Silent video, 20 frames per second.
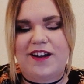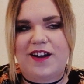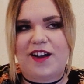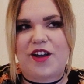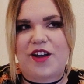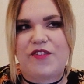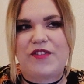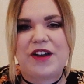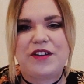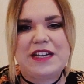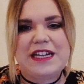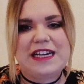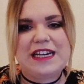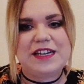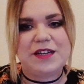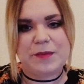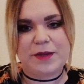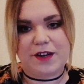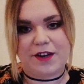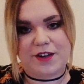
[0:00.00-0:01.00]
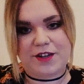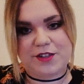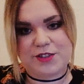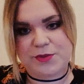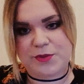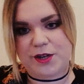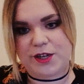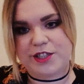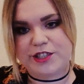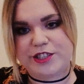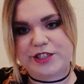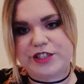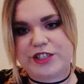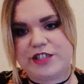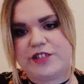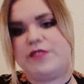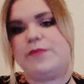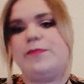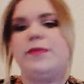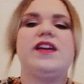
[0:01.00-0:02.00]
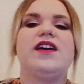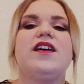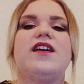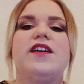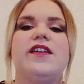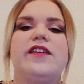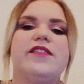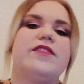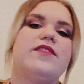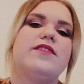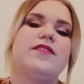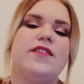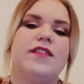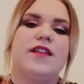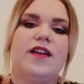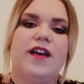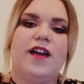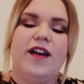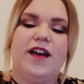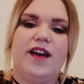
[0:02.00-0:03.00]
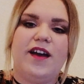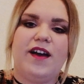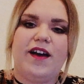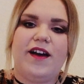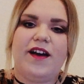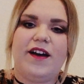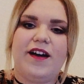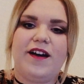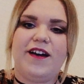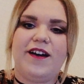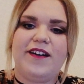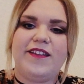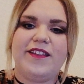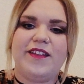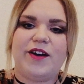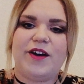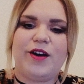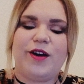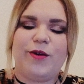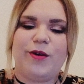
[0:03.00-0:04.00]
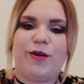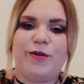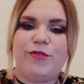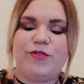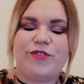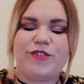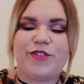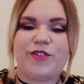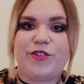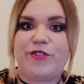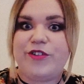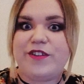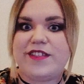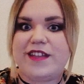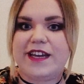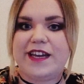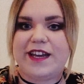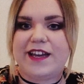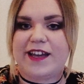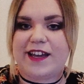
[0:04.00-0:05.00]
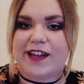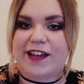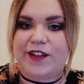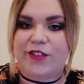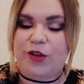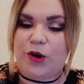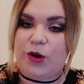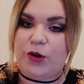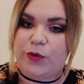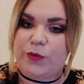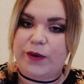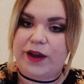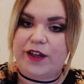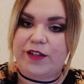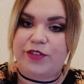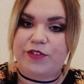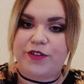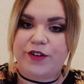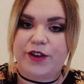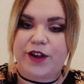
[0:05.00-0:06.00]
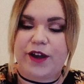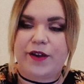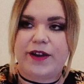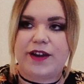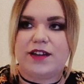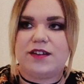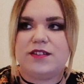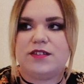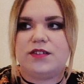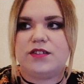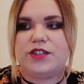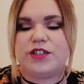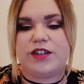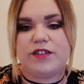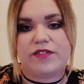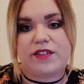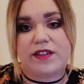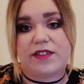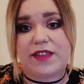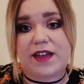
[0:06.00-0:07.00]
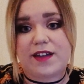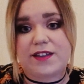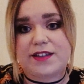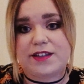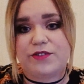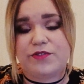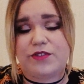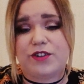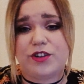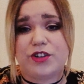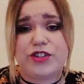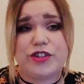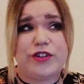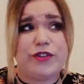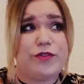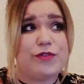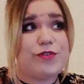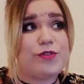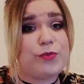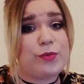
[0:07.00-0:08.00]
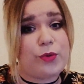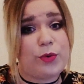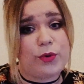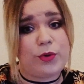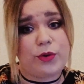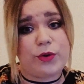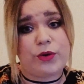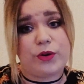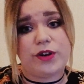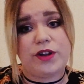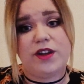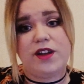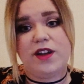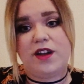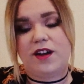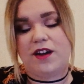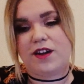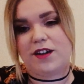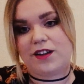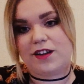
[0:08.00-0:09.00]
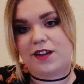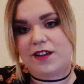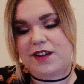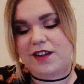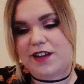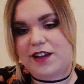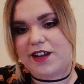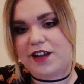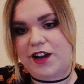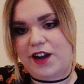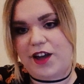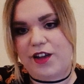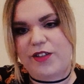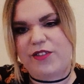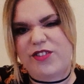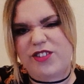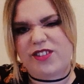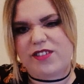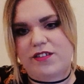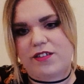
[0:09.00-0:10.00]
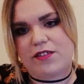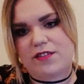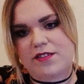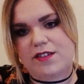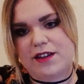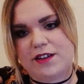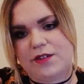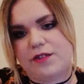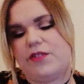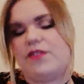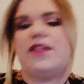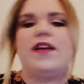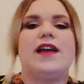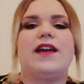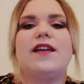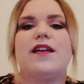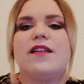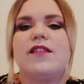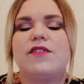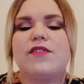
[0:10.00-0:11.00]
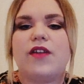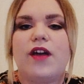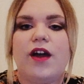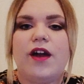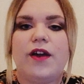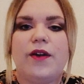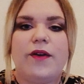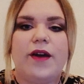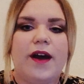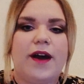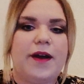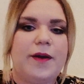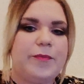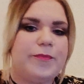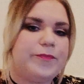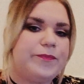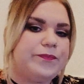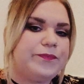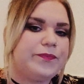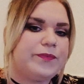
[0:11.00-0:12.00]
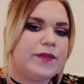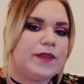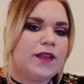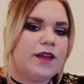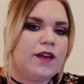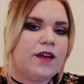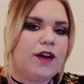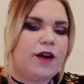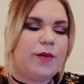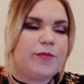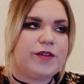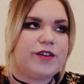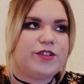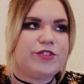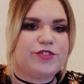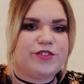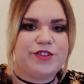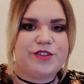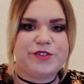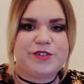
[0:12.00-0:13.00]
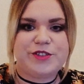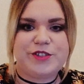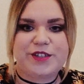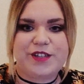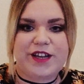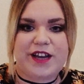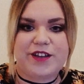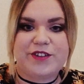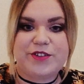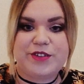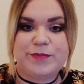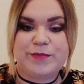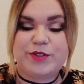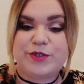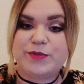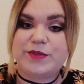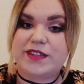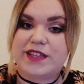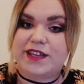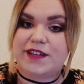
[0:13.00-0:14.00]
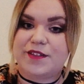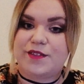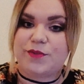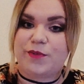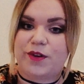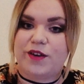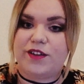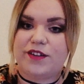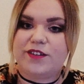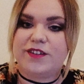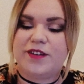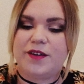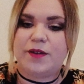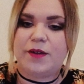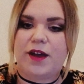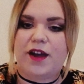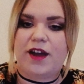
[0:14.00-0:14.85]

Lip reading: I found it a little bit hard to watch just because I was just critiquing it the whole way through, going, "Oh, I should have said that different. I shouldn't have sworn." Just lots of little things. So I'm going to try not to do that too much with this one,